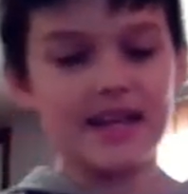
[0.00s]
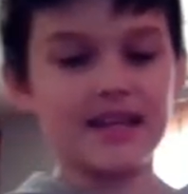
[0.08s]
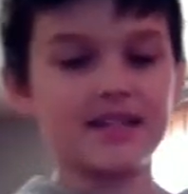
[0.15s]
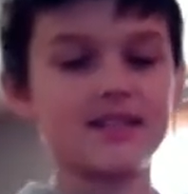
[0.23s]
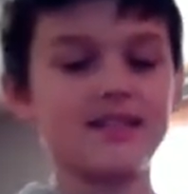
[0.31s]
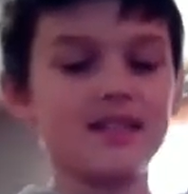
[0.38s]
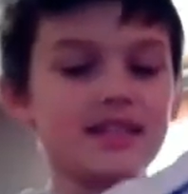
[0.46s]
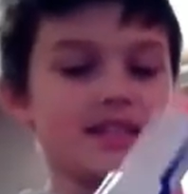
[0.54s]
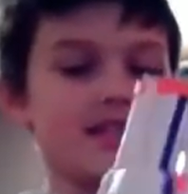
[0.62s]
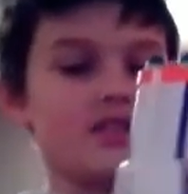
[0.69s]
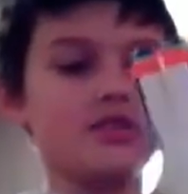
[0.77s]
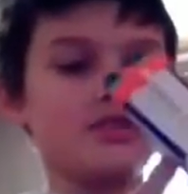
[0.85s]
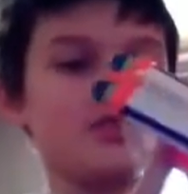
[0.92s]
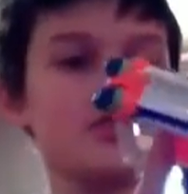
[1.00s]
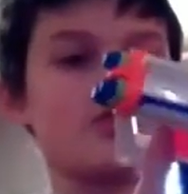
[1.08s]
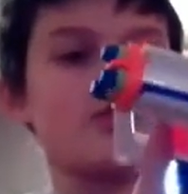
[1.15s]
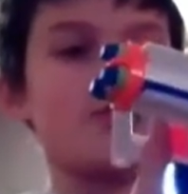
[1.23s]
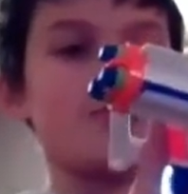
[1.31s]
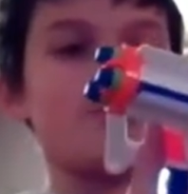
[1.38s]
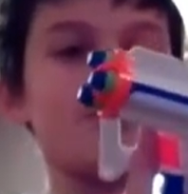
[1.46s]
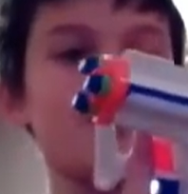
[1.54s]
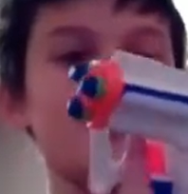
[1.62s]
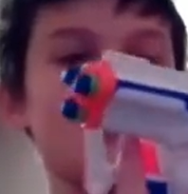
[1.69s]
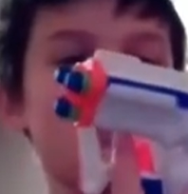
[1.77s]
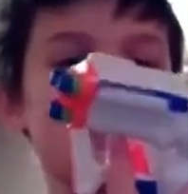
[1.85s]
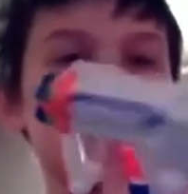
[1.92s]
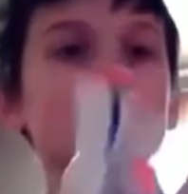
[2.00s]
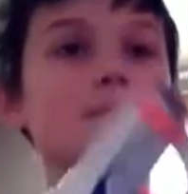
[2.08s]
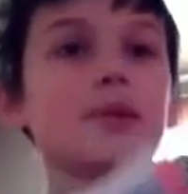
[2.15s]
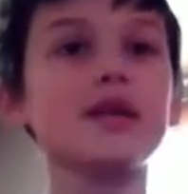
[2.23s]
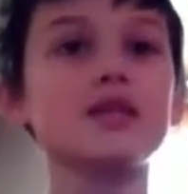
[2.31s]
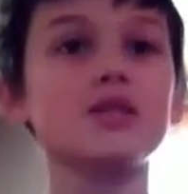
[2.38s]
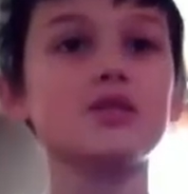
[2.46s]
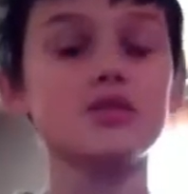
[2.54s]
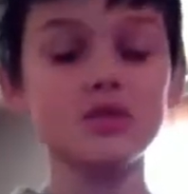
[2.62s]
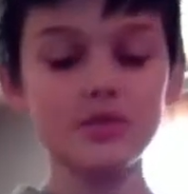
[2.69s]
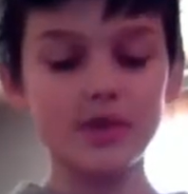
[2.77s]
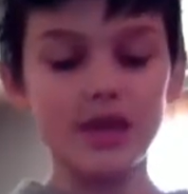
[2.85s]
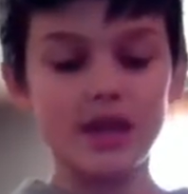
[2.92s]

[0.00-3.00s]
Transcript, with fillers: It's this little Nerf Elite pistol,